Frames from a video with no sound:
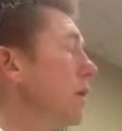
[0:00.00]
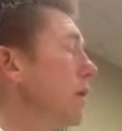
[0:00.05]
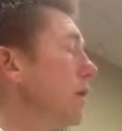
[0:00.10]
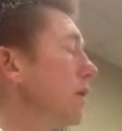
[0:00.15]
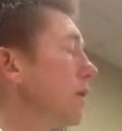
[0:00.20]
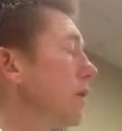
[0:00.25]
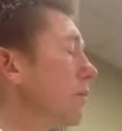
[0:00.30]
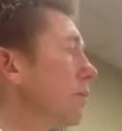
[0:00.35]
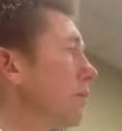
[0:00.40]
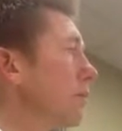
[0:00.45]

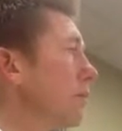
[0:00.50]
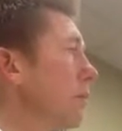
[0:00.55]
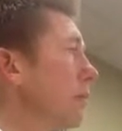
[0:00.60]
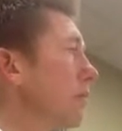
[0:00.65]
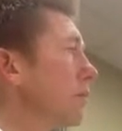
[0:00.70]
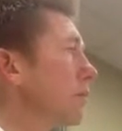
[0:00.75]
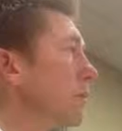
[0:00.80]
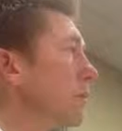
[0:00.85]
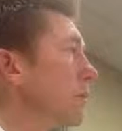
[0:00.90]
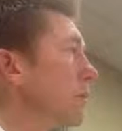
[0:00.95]
in terms of
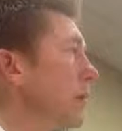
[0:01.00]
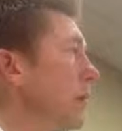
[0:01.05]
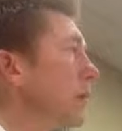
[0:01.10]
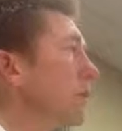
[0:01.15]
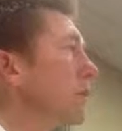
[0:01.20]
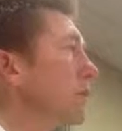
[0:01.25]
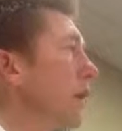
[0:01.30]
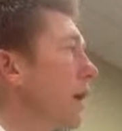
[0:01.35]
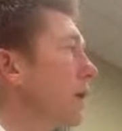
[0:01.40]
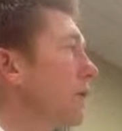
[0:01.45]
customer
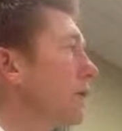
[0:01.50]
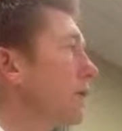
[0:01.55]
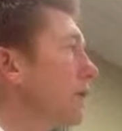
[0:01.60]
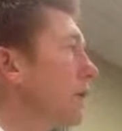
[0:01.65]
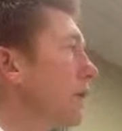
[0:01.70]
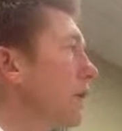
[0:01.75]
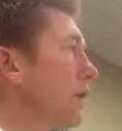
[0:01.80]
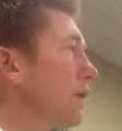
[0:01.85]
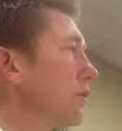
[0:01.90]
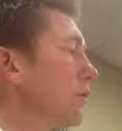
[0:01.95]
satisfaction
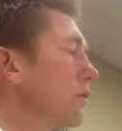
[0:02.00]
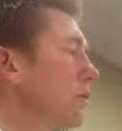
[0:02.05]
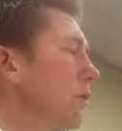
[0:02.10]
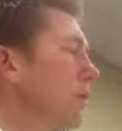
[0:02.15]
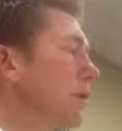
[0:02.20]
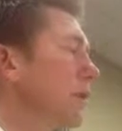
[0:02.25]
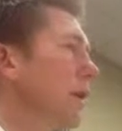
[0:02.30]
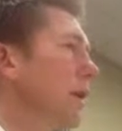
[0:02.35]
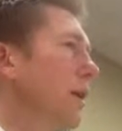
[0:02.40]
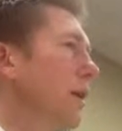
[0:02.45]
index
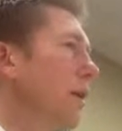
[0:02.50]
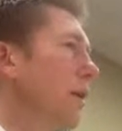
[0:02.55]
scores.